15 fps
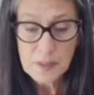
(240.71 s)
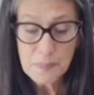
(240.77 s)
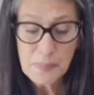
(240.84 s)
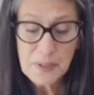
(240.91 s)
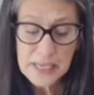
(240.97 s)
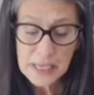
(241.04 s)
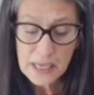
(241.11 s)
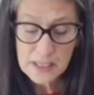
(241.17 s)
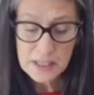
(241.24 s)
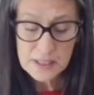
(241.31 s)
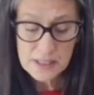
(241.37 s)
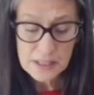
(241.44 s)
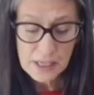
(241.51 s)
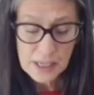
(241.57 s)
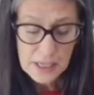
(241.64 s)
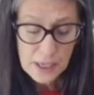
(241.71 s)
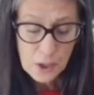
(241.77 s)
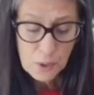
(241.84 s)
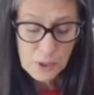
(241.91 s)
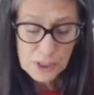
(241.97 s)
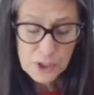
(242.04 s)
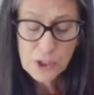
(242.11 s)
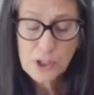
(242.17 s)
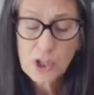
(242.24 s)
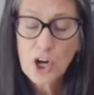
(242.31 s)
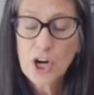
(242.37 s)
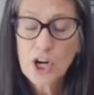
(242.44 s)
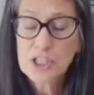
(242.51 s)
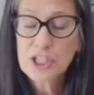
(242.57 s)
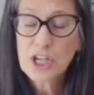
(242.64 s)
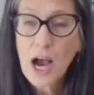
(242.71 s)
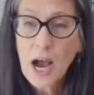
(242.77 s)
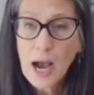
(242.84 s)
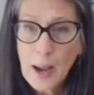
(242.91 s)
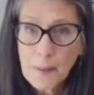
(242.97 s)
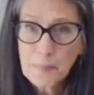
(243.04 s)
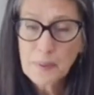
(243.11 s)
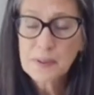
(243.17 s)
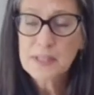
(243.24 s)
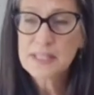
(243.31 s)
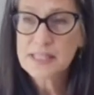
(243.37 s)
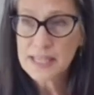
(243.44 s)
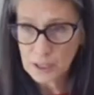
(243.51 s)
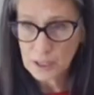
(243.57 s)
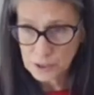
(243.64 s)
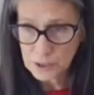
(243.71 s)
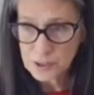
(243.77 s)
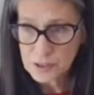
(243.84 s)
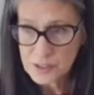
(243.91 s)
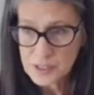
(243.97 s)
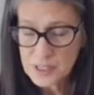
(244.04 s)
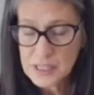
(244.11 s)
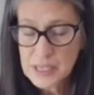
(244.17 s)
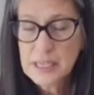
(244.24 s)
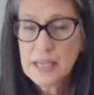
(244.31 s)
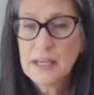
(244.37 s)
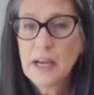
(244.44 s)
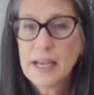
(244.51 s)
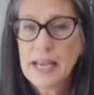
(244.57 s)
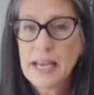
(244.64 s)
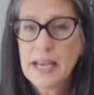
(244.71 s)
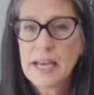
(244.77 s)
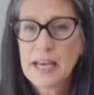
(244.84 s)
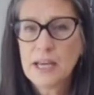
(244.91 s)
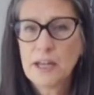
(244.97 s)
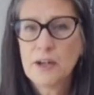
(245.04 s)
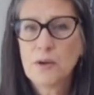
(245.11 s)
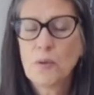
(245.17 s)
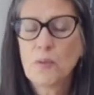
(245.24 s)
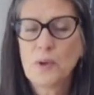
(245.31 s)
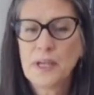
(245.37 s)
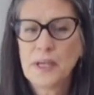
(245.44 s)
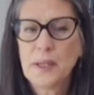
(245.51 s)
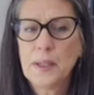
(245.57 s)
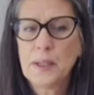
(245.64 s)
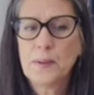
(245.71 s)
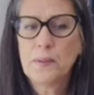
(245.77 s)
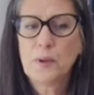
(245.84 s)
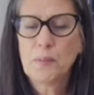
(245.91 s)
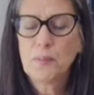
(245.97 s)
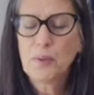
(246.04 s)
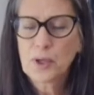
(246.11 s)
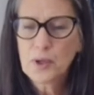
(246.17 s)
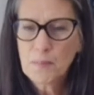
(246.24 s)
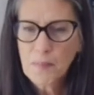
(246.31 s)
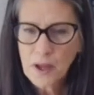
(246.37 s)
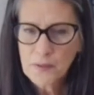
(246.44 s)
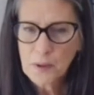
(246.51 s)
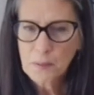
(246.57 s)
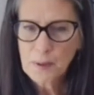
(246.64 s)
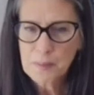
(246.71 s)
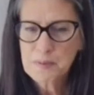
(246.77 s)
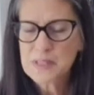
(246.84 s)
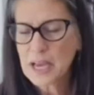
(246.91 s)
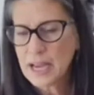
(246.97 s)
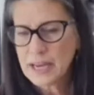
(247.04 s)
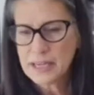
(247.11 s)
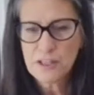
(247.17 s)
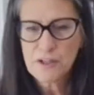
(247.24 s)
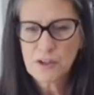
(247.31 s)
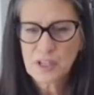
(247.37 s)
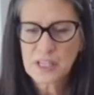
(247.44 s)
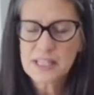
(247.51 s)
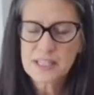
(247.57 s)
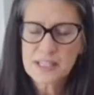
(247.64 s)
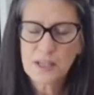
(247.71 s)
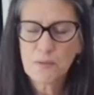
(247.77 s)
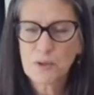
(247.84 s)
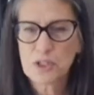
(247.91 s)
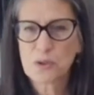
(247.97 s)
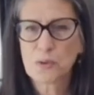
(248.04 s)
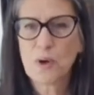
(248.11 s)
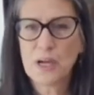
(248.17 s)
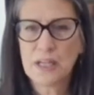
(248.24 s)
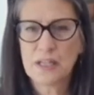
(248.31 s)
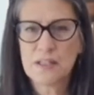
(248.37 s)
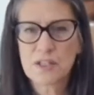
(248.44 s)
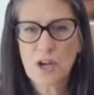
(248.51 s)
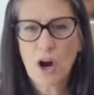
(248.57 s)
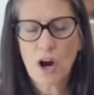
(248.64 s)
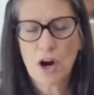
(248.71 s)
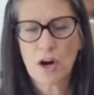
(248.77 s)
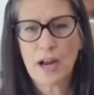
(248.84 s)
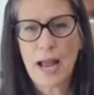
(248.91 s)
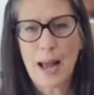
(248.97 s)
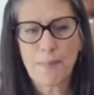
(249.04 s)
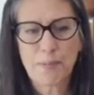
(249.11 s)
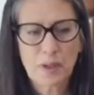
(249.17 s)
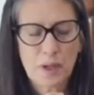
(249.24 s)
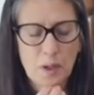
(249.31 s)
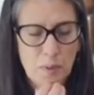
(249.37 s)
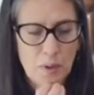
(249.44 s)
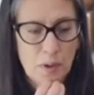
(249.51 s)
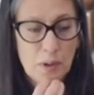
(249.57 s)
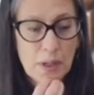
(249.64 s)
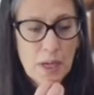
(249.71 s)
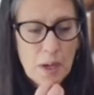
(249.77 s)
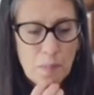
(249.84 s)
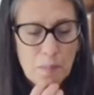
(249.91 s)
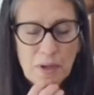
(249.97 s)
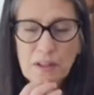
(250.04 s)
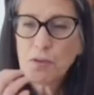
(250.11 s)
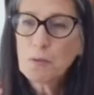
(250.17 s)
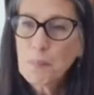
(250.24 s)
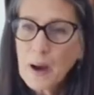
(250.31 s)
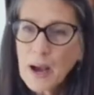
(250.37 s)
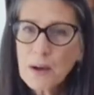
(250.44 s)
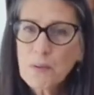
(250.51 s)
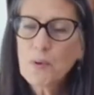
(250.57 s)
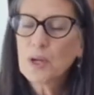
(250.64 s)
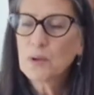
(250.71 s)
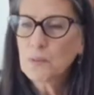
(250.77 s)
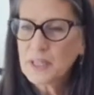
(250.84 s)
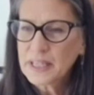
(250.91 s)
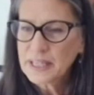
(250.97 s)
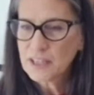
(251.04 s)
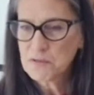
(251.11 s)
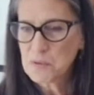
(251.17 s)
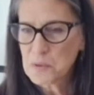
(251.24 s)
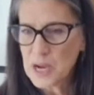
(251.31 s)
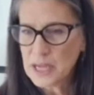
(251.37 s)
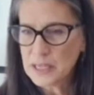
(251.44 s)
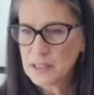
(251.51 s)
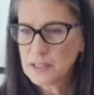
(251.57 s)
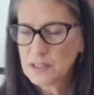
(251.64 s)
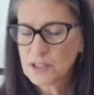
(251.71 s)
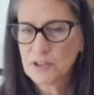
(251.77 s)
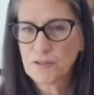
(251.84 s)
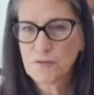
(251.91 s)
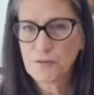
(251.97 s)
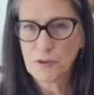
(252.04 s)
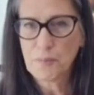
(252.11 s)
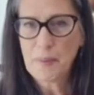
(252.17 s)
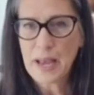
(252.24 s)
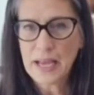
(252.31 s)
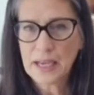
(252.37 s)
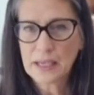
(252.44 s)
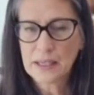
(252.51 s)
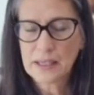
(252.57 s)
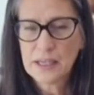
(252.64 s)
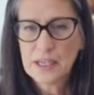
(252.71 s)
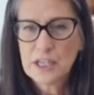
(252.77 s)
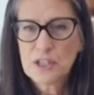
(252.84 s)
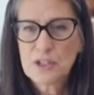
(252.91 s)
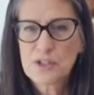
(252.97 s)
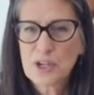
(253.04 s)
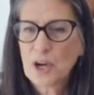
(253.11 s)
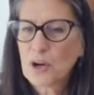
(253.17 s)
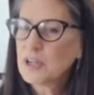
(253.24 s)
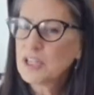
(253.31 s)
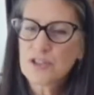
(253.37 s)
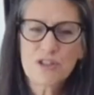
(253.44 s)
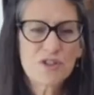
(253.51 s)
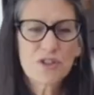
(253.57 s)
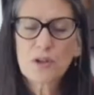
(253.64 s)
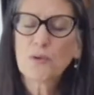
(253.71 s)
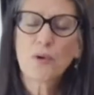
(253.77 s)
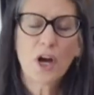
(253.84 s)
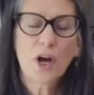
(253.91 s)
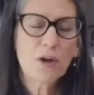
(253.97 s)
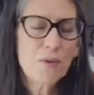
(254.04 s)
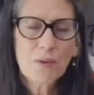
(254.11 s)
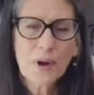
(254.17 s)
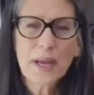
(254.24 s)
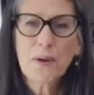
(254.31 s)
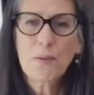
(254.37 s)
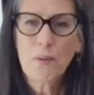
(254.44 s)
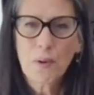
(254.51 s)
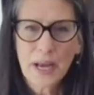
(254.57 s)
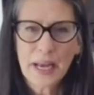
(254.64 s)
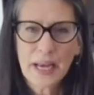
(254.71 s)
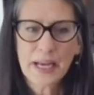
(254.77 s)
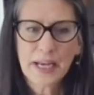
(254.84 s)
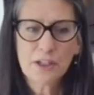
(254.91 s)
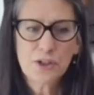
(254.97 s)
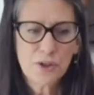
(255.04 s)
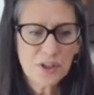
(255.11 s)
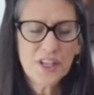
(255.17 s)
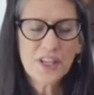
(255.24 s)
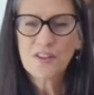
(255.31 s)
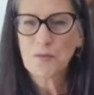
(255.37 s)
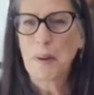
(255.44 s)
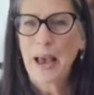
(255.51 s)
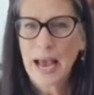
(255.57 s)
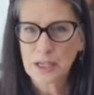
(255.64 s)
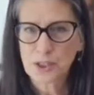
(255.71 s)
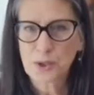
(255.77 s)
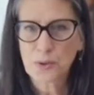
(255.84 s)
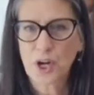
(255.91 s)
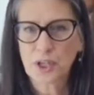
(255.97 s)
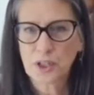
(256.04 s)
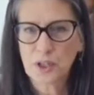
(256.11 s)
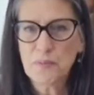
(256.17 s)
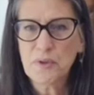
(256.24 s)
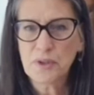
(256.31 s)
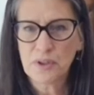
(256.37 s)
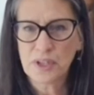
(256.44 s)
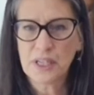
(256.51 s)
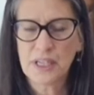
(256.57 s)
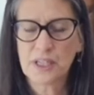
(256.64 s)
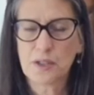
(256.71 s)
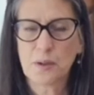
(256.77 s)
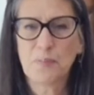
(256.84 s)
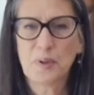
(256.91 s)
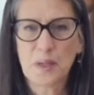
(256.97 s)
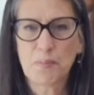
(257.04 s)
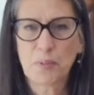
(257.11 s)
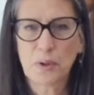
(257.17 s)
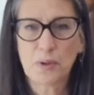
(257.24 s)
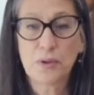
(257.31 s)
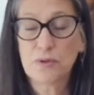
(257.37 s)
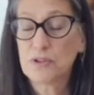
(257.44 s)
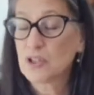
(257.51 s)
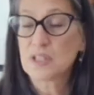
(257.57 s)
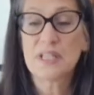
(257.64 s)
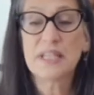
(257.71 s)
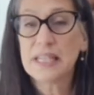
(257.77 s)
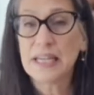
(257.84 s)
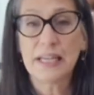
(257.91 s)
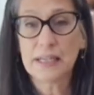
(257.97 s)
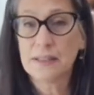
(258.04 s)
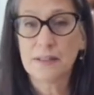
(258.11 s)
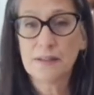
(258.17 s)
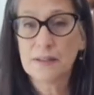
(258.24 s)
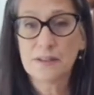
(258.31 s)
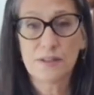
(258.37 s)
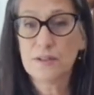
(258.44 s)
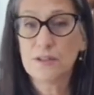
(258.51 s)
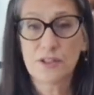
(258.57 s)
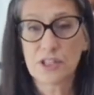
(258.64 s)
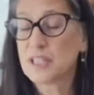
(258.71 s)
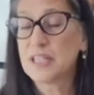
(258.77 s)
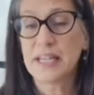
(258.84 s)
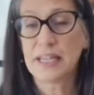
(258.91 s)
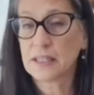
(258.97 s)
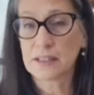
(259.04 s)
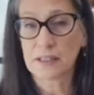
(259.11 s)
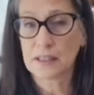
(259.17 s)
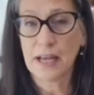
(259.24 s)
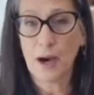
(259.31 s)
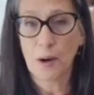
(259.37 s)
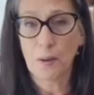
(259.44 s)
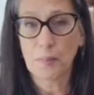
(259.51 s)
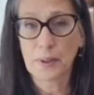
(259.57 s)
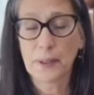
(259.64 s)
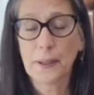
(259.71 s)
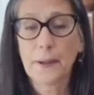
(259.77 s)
because we took our top sellers and we we put them on the website and you can see which ones are applicable but if you buy one we give one to the food bank so it's just a, a great way to give back to our community to people who just need just need a little help. It's